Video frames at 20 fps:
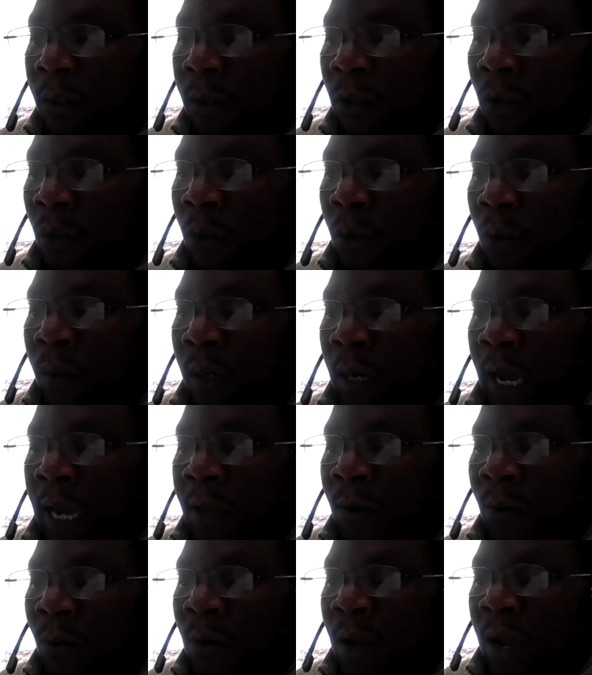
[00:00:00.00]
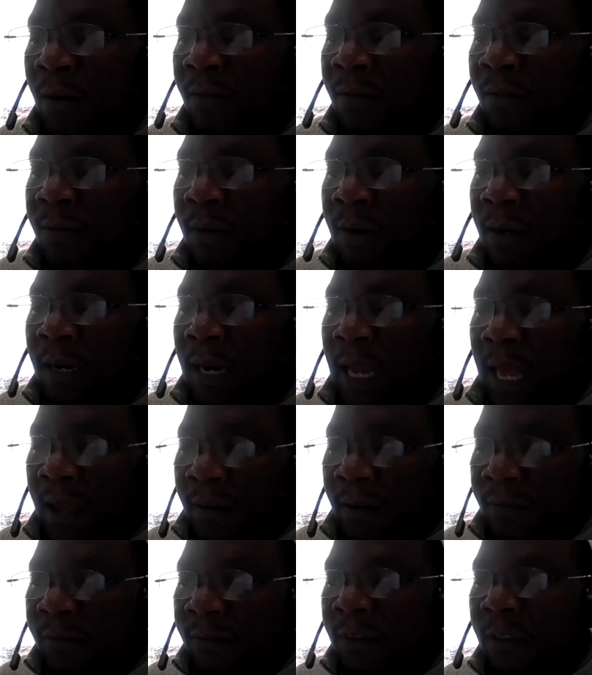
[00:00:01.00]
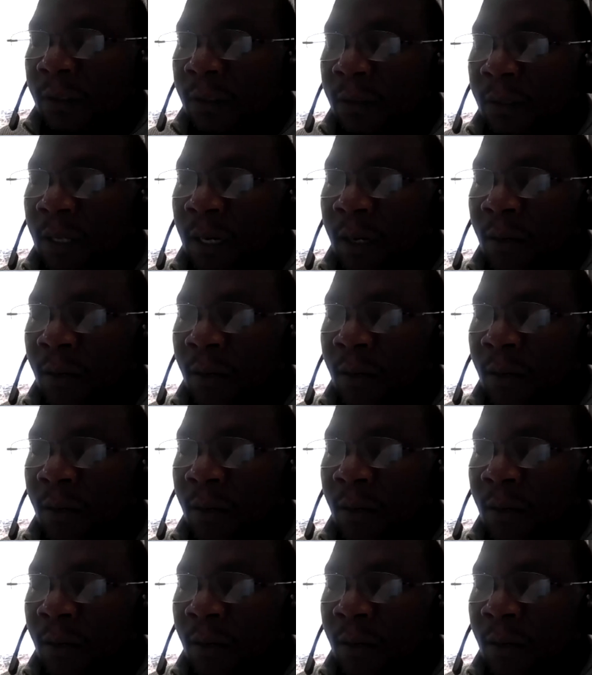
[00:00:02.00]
So I would have liked